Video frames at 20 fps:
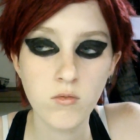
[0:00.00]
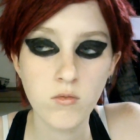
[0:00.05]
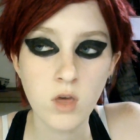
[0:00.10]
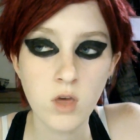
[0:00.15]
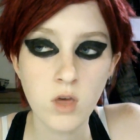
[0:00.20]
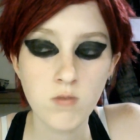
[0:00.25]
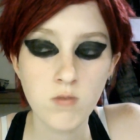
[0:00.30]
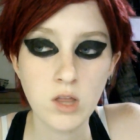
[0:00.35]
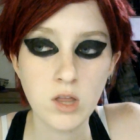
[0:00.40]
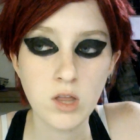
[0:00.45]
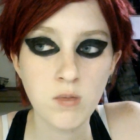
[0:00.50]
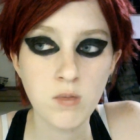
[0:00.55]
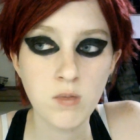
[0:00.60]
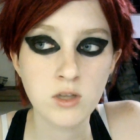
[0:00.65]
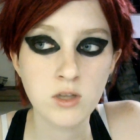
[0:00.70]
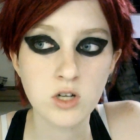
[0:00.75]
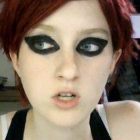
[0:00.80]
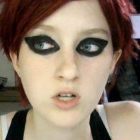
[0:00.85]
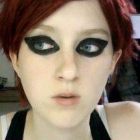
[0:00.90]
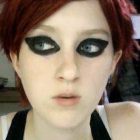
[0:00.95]
mainly because I
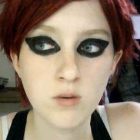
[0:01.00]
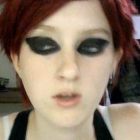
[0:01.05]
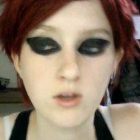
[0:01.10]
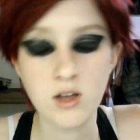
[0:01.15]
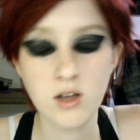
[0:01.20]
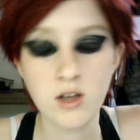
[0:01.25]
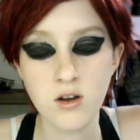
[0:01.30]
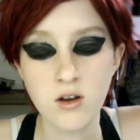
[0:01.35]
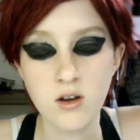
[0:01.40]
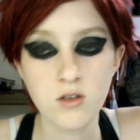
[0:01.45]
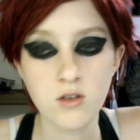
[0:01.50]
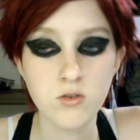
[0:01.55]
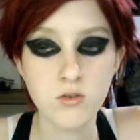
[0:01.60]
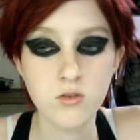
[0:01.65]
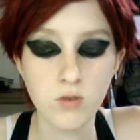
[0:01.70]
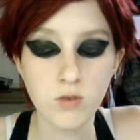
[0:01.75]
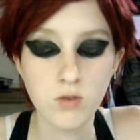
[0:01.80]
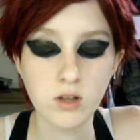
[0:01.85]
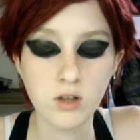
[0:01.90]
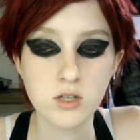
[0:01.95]
try to be, again, it's
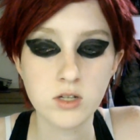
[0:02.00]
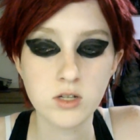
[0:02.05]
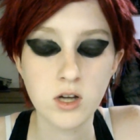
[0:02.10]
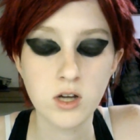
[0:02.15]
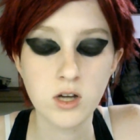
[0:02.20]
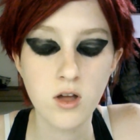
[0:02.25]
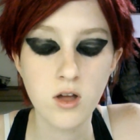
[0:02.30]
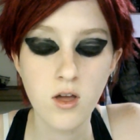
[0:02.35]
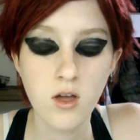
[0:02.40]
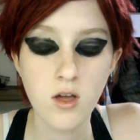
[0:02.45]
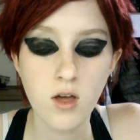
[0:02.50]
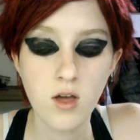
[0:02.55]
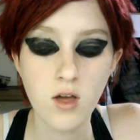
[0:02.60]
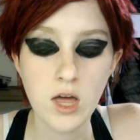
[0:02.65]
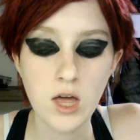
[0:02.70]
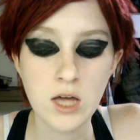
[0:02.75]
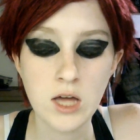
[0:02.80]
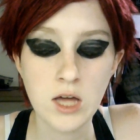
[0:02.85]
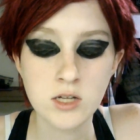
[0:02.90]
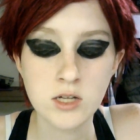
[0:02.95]
realistic,
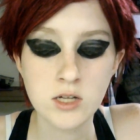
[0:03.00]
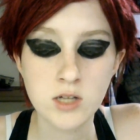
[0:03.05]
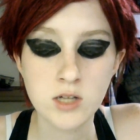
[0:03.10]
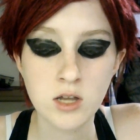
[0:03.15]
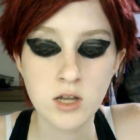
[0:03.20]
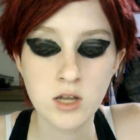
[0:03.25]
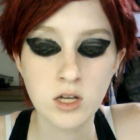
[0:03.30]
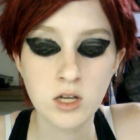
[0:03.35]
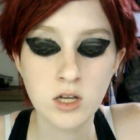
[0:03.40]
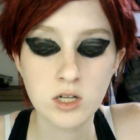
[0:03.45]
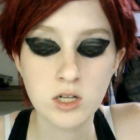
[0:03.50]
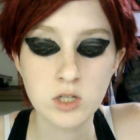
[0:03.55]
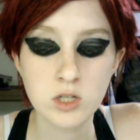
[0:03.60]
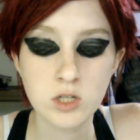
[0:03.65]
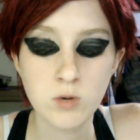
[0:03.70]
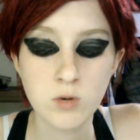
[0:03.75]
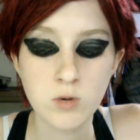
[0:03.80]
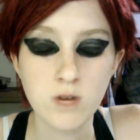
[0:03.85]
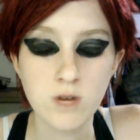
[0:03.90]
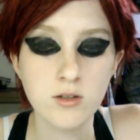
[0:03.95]
and I think that's just part
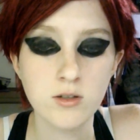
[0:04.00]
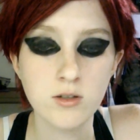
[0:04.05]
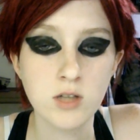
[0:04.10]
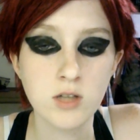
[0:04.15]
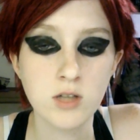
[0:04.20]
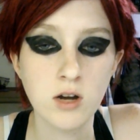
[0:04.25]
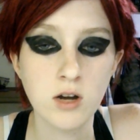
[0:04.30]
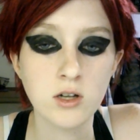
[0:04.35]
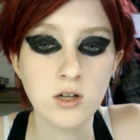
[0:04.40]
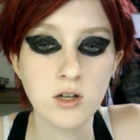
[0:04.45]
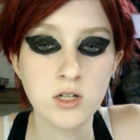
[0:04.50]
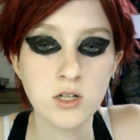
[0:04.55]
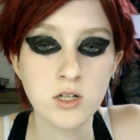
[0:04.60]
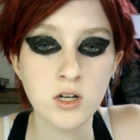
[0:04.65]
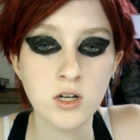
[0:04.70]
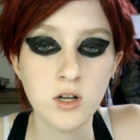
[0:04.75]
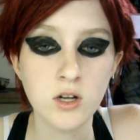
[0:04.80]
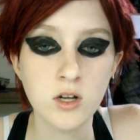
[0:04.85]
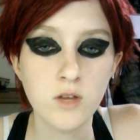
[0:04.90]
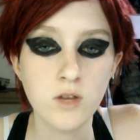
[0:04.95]
of his character,
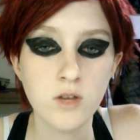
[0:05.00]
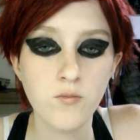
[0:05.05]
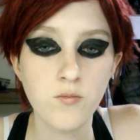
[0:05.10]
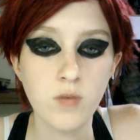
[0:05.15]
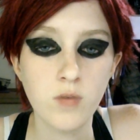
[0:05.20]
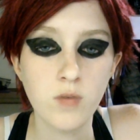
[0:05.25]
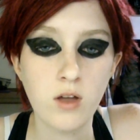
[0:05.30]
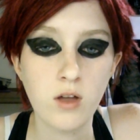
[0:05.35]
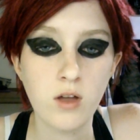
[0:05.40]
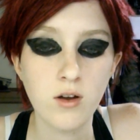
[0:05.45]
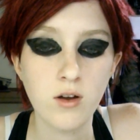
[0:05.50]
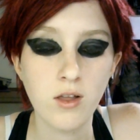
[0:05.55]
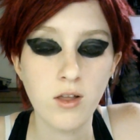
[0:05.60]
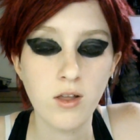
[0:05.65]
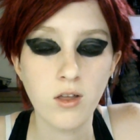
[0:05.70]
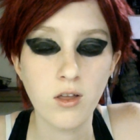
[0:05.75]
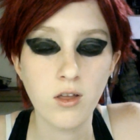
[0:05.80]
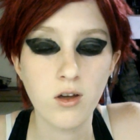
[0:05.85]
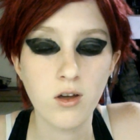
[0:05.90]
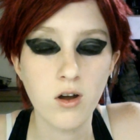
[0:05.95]
and I like
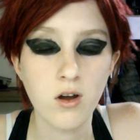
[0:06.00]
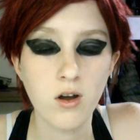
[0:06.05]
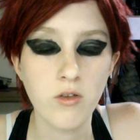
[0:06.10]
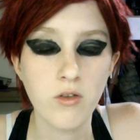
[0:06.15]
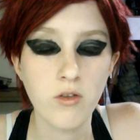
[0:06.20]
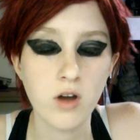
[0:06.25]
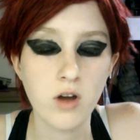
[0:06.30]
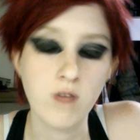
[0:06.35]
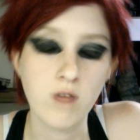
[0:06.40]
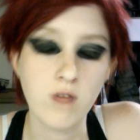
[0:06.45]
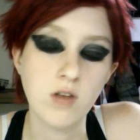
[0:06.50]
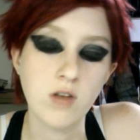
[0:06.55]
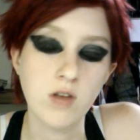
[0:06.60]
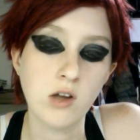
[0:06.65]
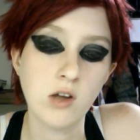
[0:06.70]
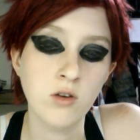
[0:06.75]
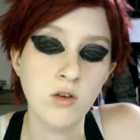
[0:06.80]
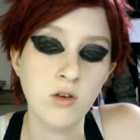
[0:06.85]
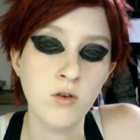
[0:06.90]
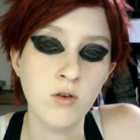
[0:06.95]
it enough that I have it
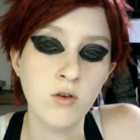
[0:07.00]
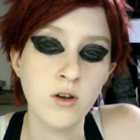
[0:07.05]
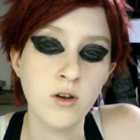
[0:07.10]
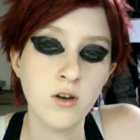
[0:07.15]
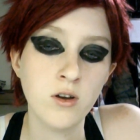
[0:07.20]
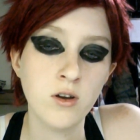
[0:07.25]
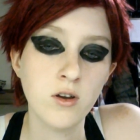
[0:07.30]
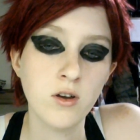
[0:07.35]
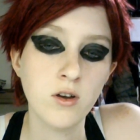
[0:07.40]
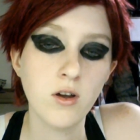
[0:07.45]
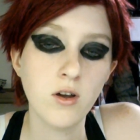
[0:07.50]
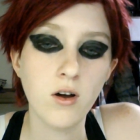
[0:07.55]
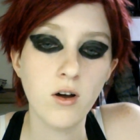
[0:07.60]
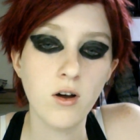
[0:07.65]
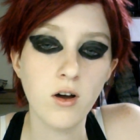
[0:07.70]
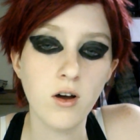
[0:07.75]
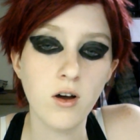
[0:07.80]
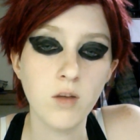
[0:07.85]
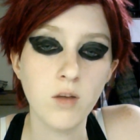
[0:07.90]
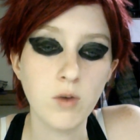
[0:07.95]
tattooed
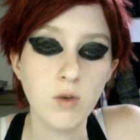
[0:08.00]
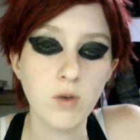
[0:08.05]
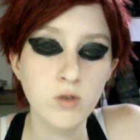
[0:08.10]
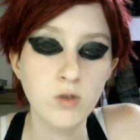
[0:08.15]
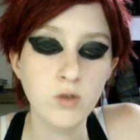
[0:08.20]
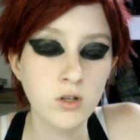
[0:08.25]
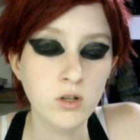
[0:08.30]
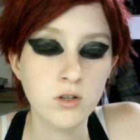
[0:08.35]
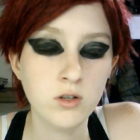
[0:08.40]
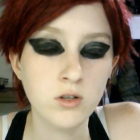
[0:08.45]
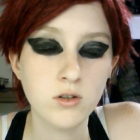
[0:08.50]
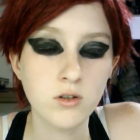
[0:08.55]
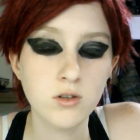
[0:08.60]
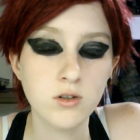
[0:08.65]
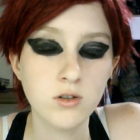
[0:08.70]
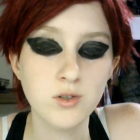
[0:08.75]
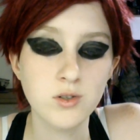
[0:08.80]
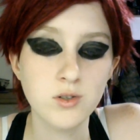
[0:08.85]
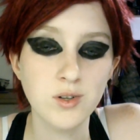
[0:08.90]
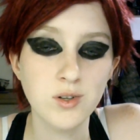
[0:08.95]
on my foot.
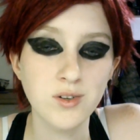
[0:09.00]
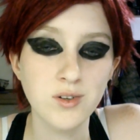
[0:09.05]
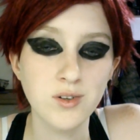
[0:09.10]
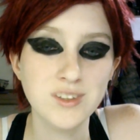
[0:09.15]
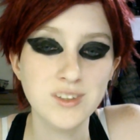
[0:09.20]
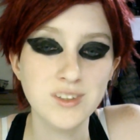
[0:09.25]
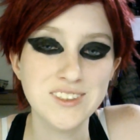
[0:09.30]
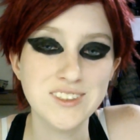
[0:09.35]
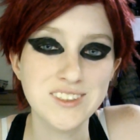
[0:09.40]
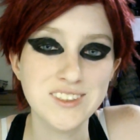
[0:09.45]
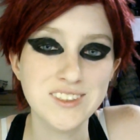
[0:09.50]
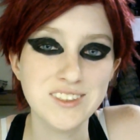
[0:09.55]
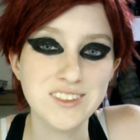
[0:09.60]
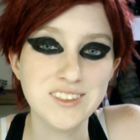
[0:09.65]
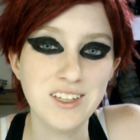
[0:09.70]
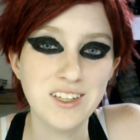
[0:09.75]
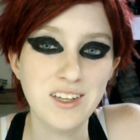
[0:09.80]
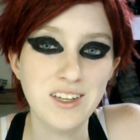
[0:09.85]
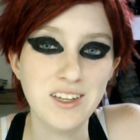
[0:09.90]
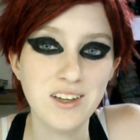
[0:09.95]
So,
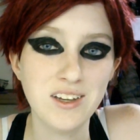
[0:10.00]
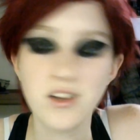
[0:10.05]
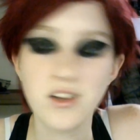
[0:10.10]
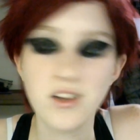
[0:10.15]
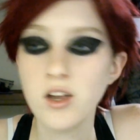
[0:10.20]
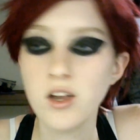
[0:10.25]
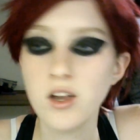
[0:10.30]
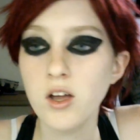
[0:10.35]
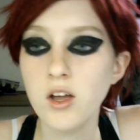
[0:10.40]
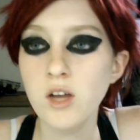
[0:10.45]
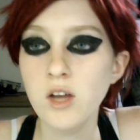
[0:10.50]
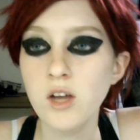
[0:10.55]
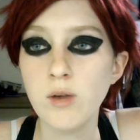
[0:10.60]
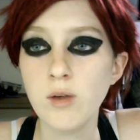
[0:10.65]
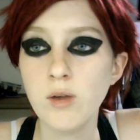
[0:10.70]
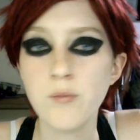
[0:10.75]
yeah. Anyway,